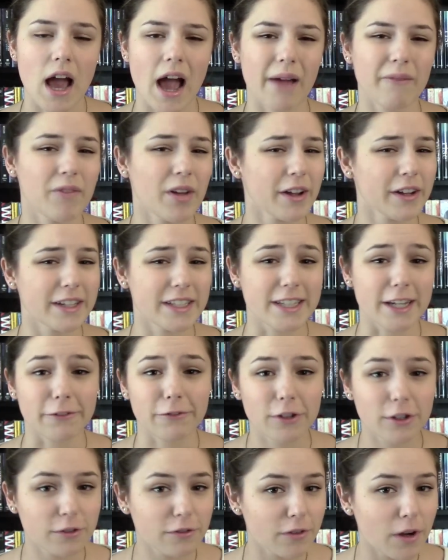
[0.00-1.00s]
I'm very
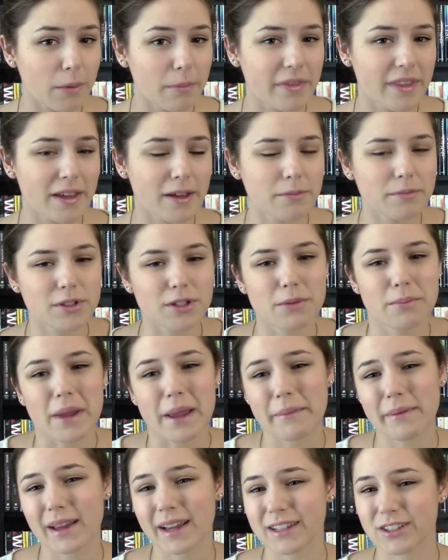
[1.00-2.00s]
different from them, so
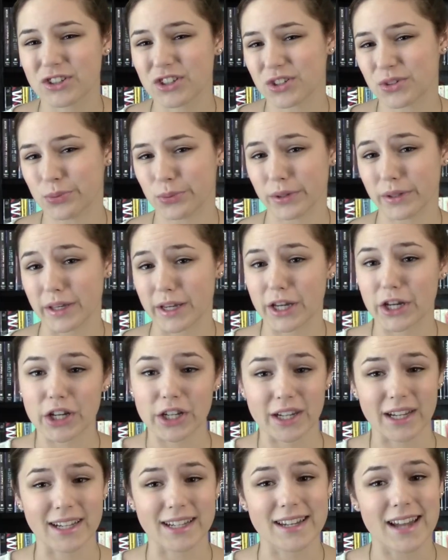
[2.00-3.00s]
maybe I just really
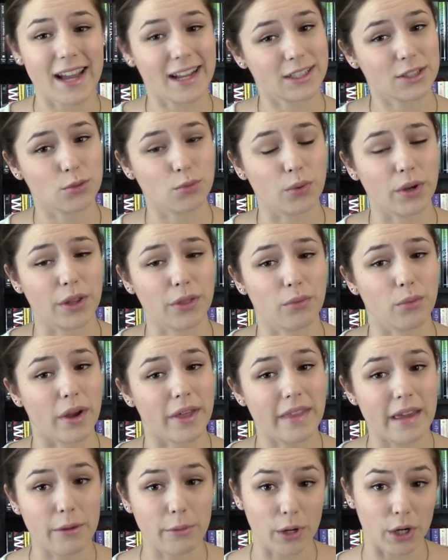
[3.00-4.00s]
couldn't connect with
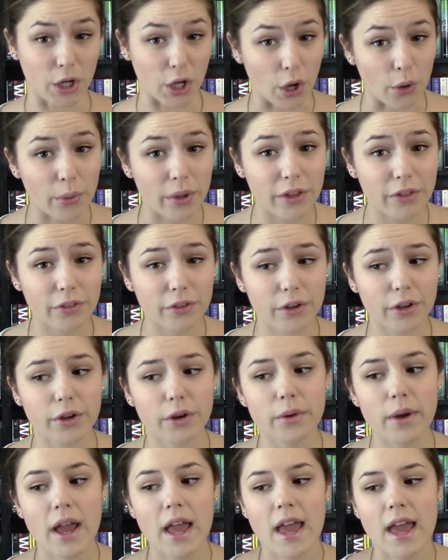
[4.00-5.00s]
what they were going through.